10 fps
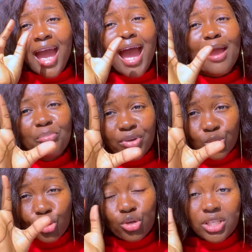I bring
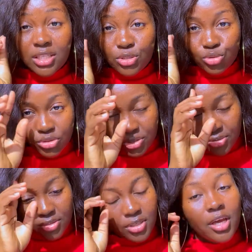to you this good
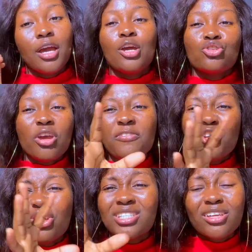news. So if you
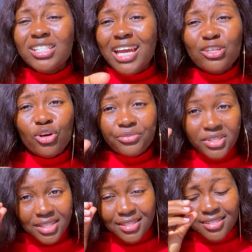don't study any of
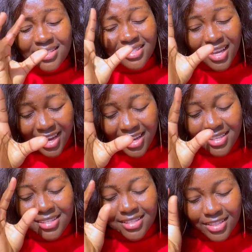this
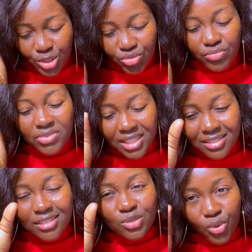science degree
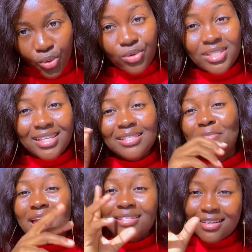related course that
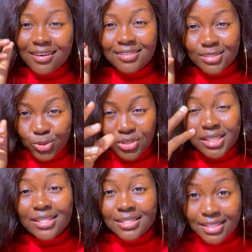may I take as
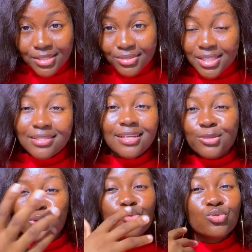useless degree that is
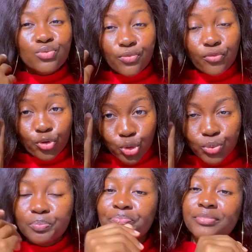not useful for you,